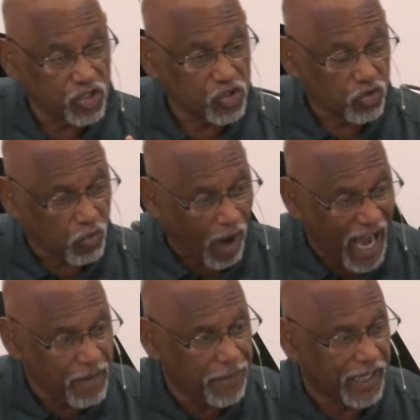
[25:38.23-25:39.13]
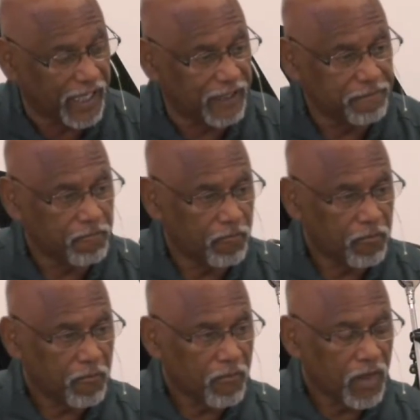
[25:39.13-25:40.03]
describing
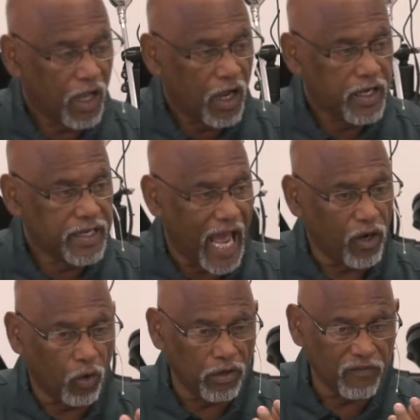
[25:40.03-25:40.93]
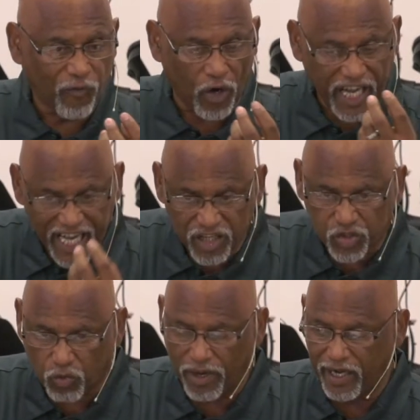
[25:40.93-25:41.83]
not only for
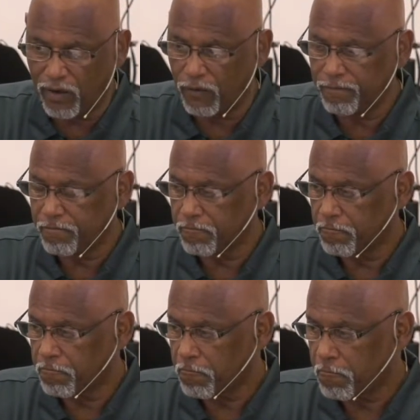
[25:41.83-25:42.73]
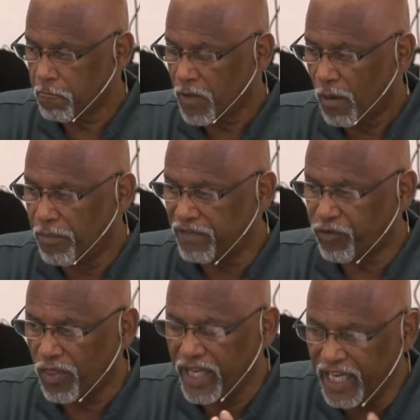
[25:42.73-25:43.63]
Israel, but
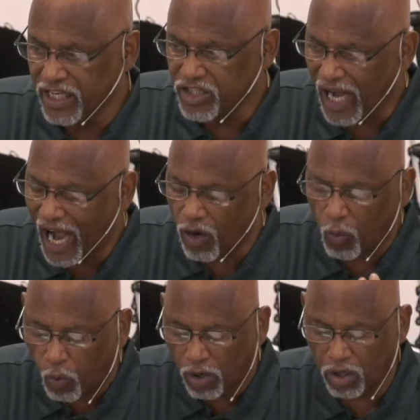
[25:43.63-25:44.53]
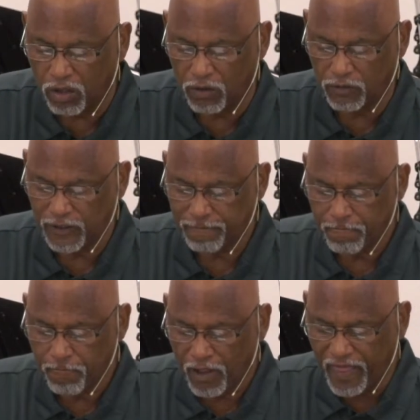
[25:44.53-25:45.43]
for the entire world,
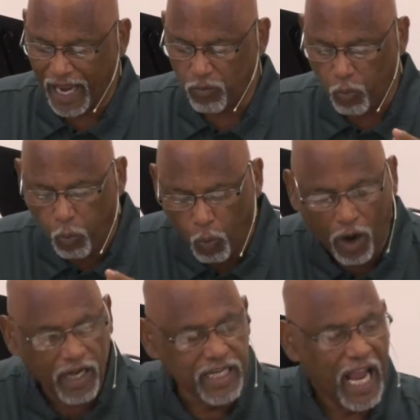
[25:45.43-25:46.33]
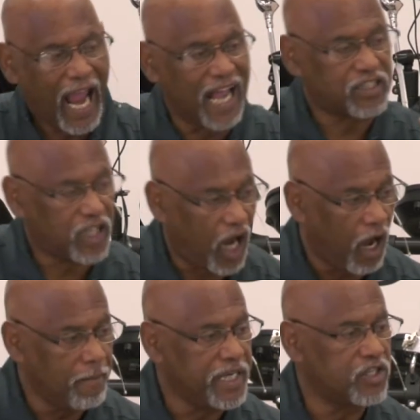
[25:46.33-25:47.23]
that one has
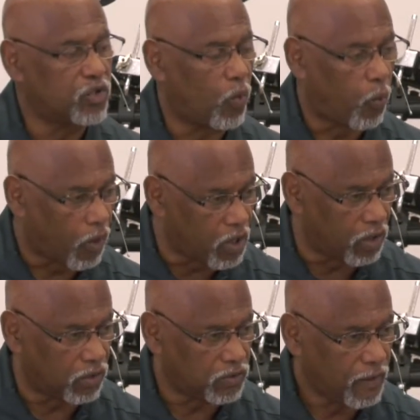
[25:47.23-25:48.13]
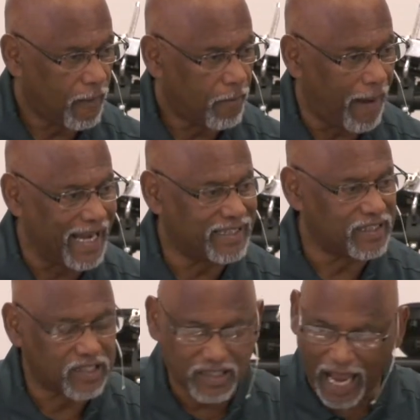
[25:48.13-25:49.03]
come into the world by
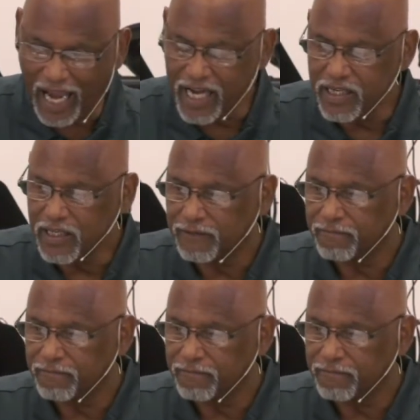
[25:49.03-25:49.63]
design,